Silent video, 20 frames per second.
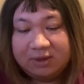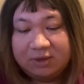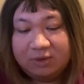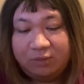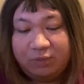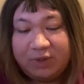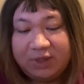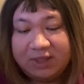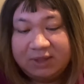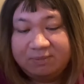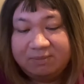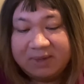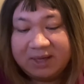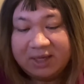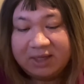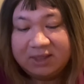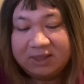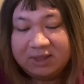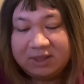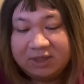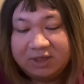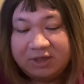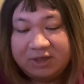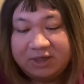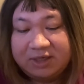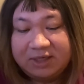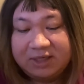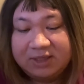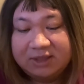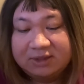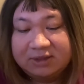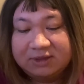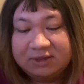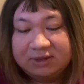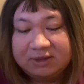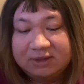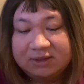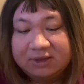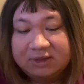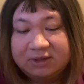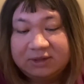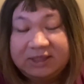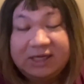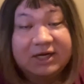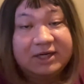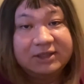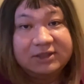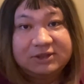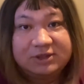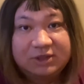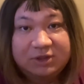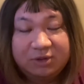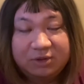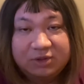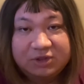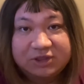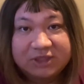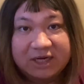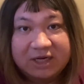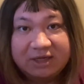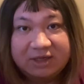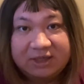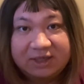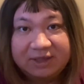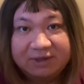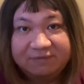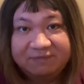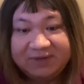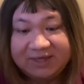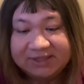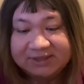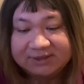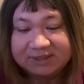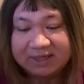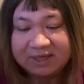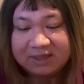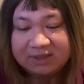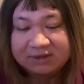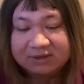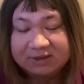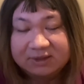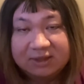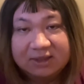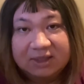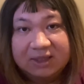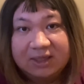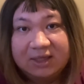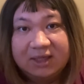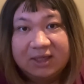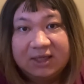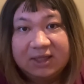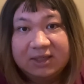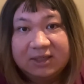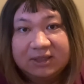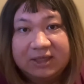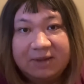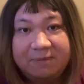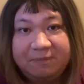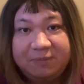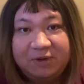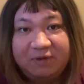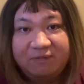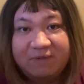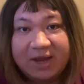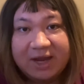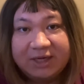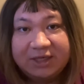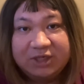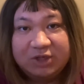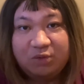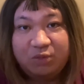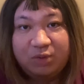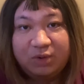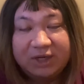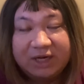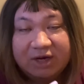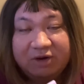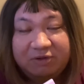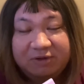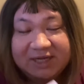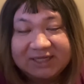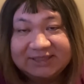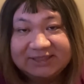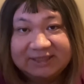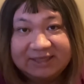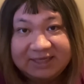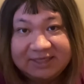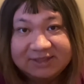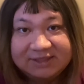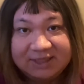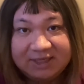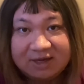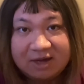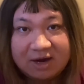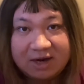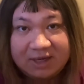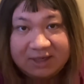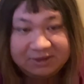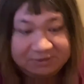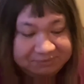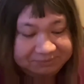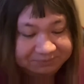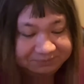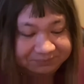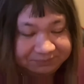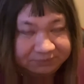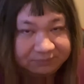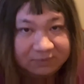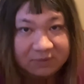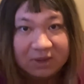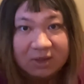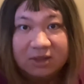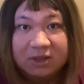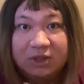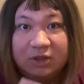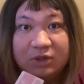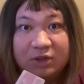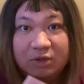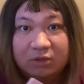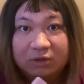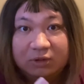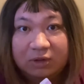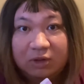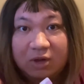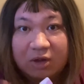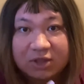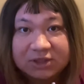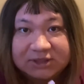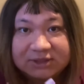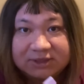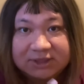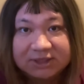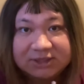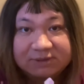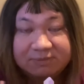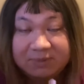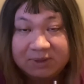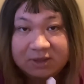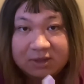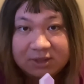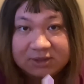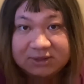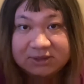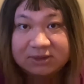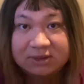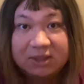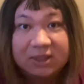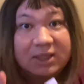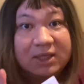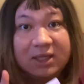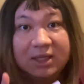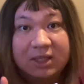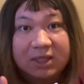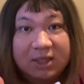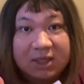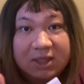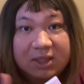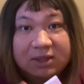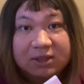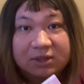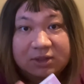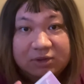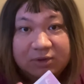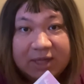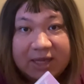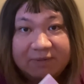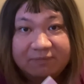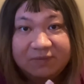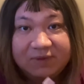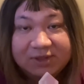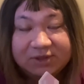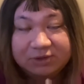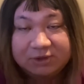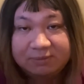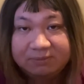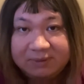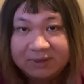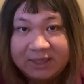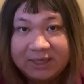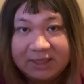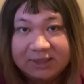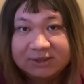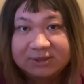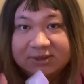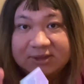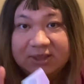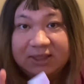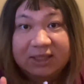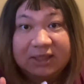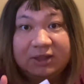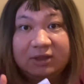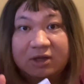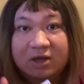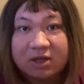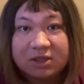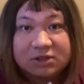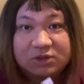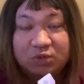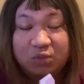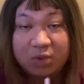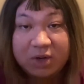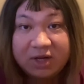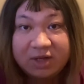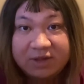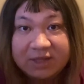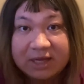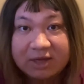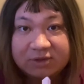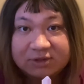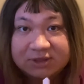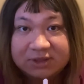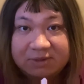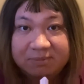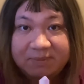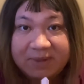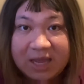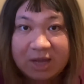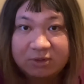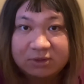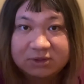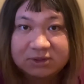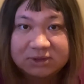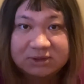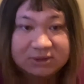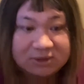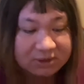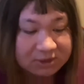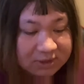with my current Tier 2 General Visa, they provide you with a residency card. You don't lose this, because to have this replaced, it costs £1,000.